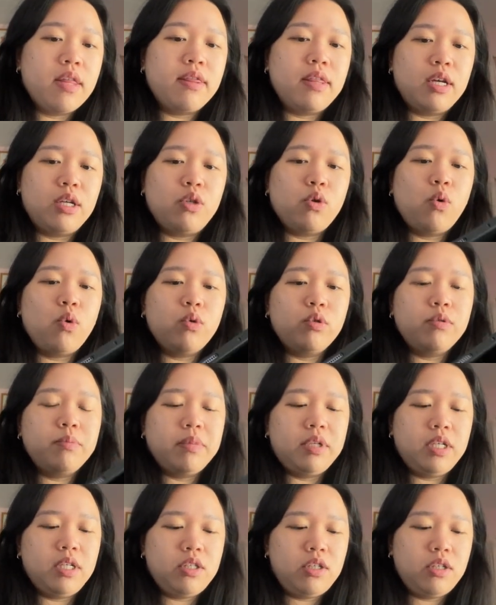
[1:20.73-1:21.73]
told
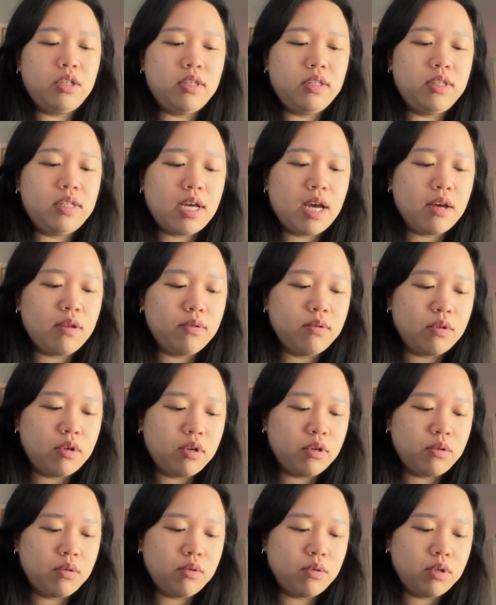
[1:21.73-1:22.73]
me to
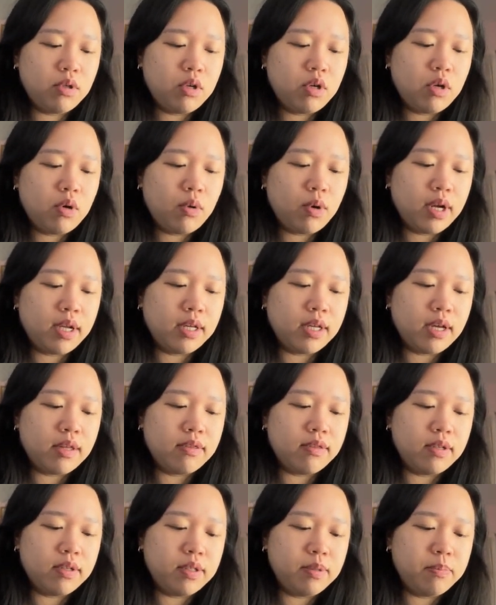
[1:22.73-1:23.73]
download and
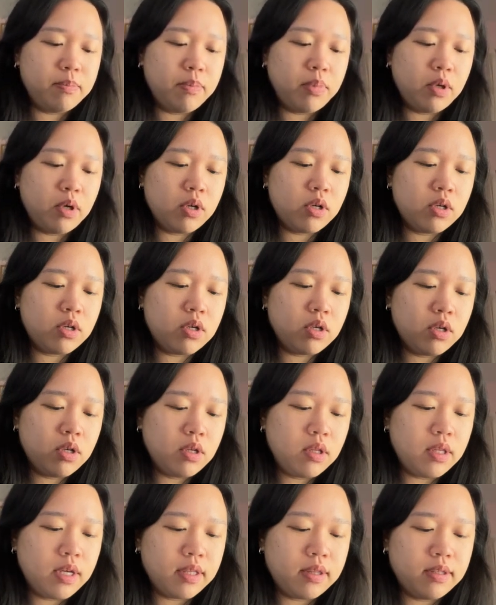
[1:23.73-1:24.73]
get this book,
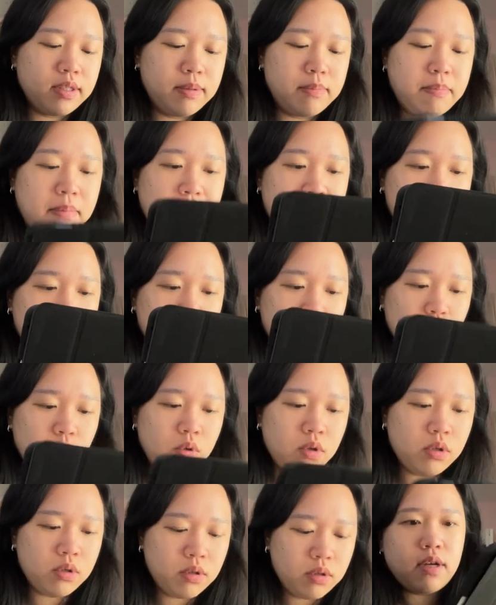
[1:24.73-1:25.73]
like this
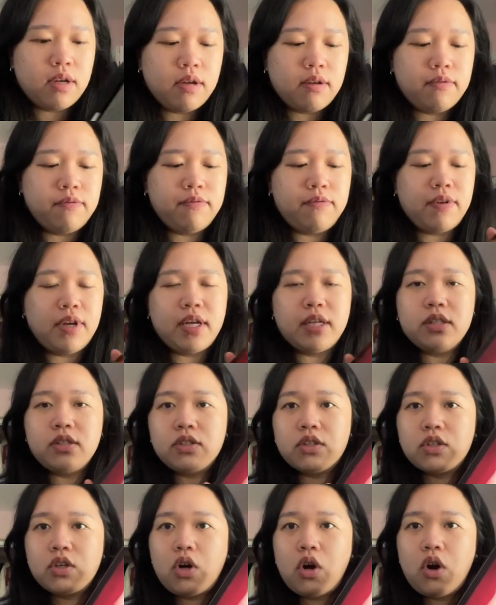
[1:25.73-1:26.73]
manual,
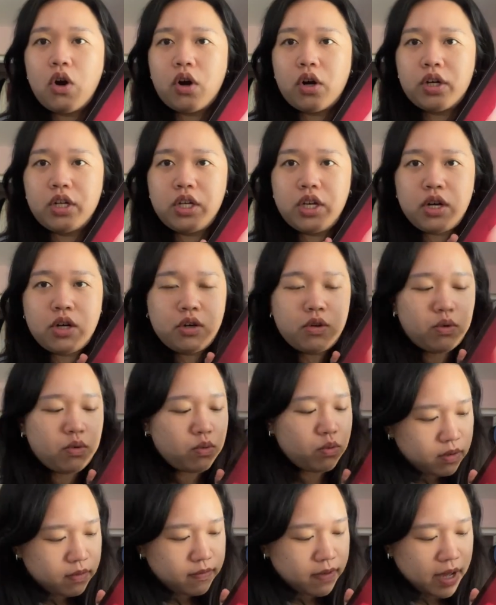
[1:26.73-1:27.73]
Advanced
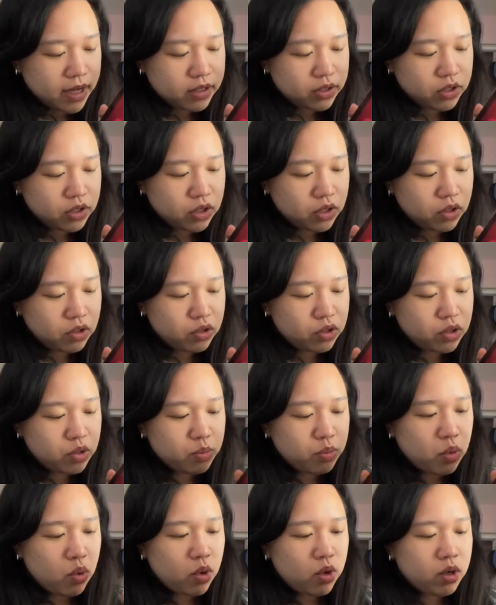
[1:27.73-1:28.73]
Cardiovascular
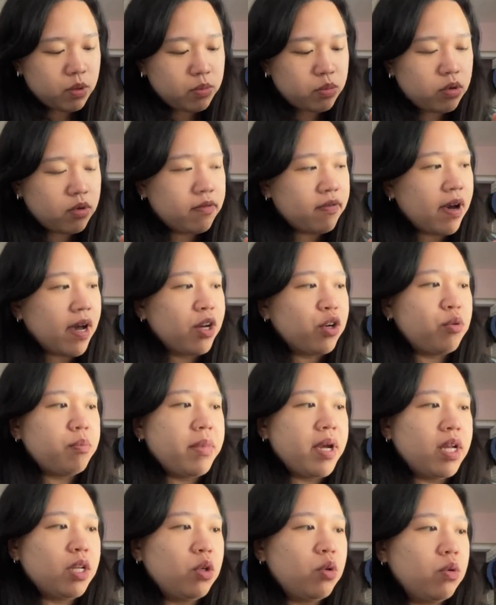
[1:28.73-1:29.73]
Support Provider
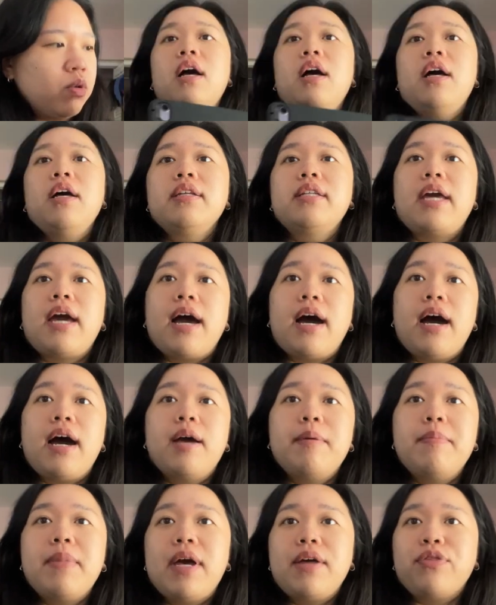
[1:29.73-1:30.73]
Manual. Yeah, I
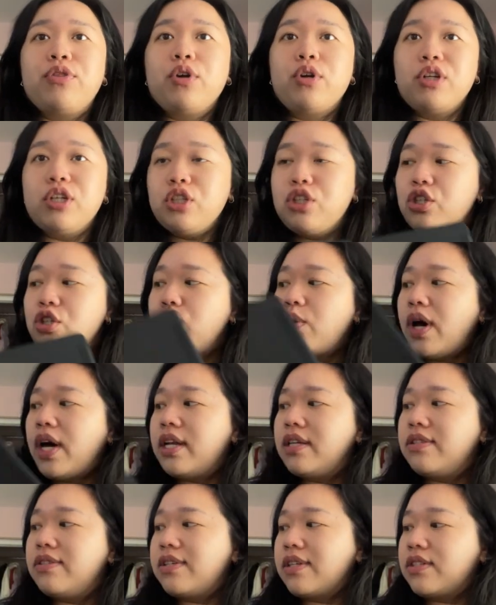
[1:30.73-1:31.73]
met 32 out
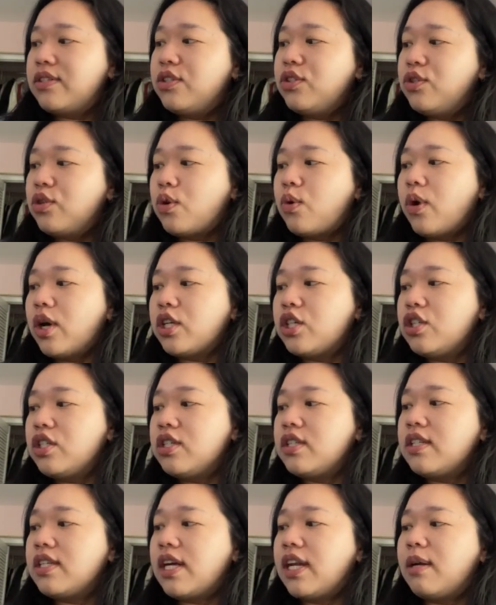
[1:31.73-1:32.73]
of 62
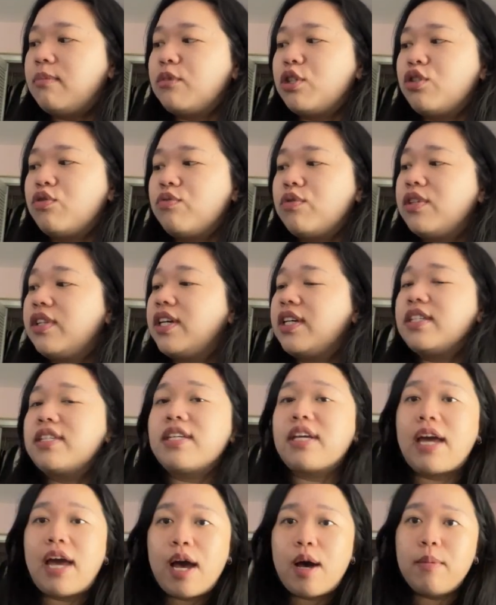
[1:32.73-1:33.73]
questions, and I'm just
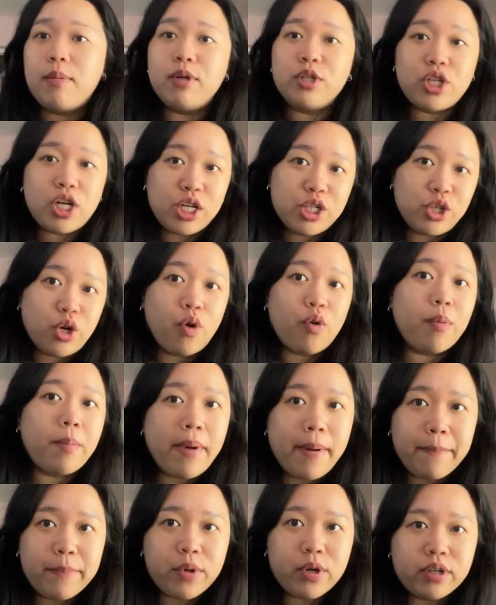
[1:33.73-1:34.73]
realizing how much I don't
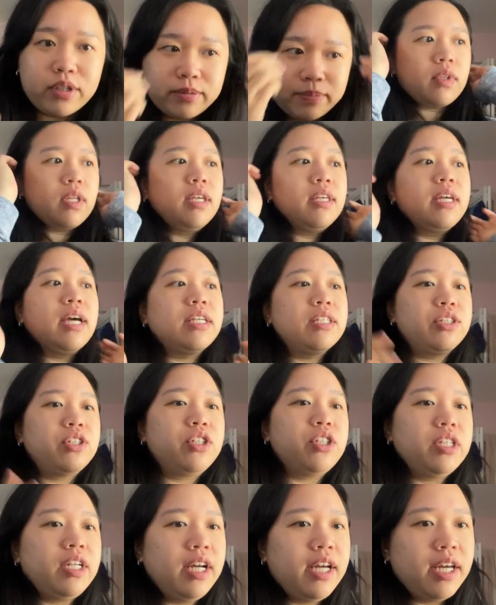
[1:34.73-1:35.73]
remember.
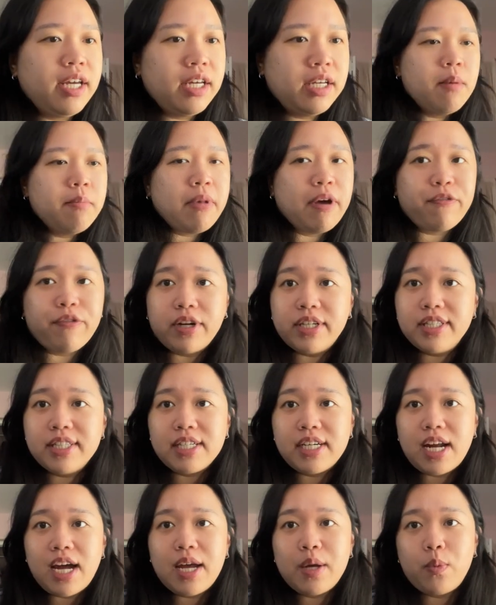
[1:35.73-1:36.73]
Yesterday, my friends
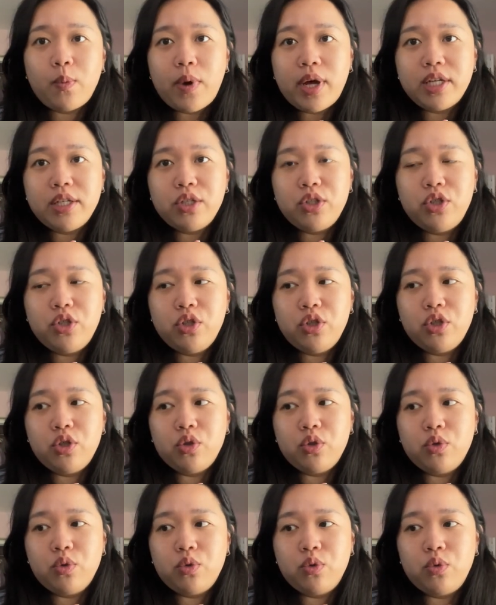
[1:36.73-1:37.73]
and I went
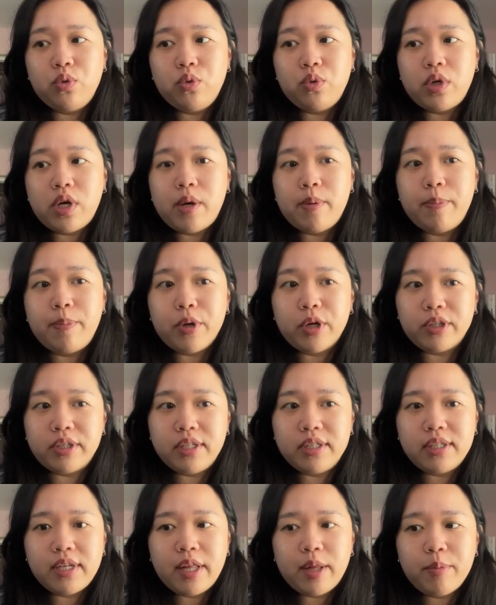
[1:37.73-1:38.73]
to a birthday
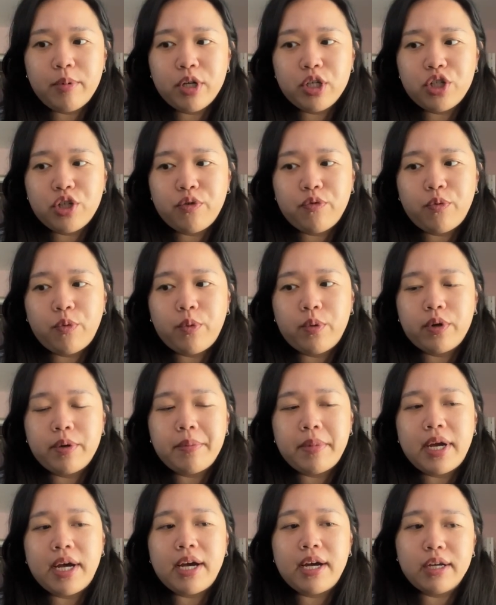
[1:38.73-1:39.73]
celebration for one of
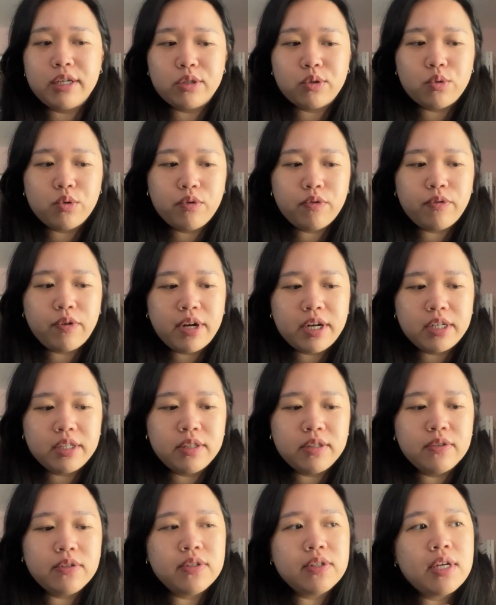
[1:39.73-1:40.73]
my high school
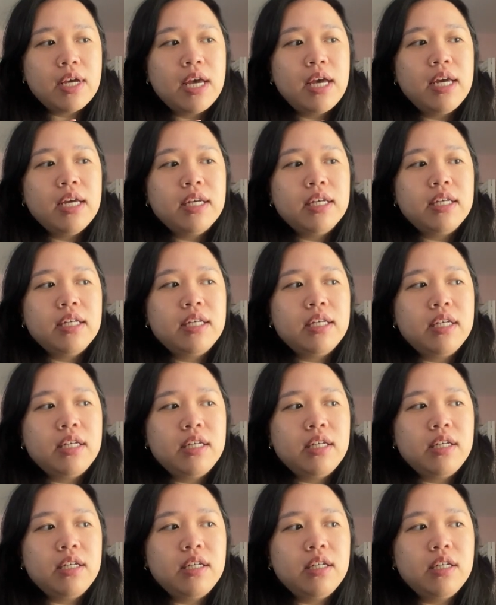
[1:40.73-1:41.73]
friends.
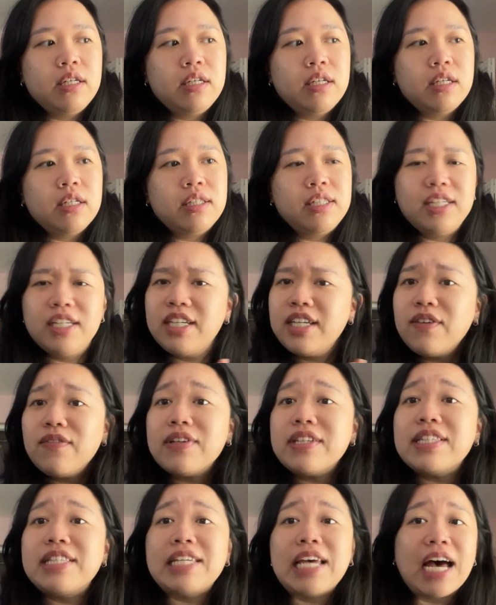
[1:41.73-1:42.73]
He didn't
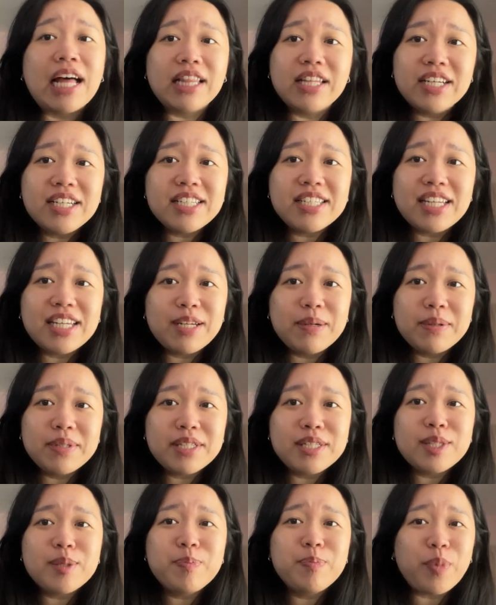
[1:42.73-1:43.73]
even tell us that it was
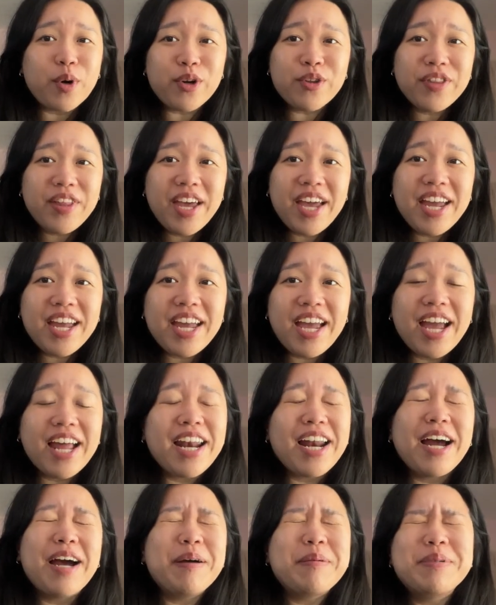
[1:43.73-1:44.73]
his birthday,
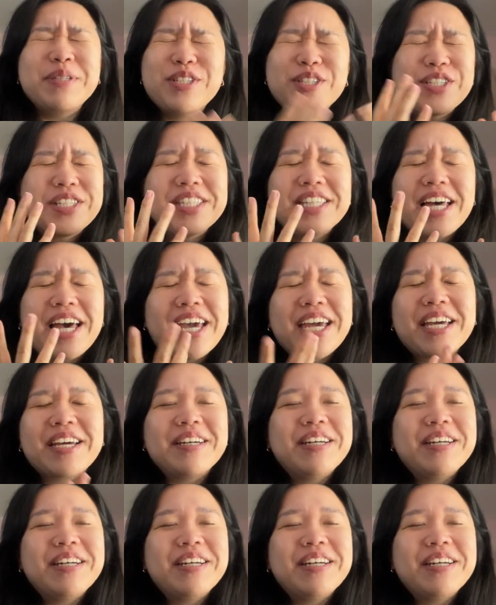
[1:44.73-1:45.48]
and I was just like,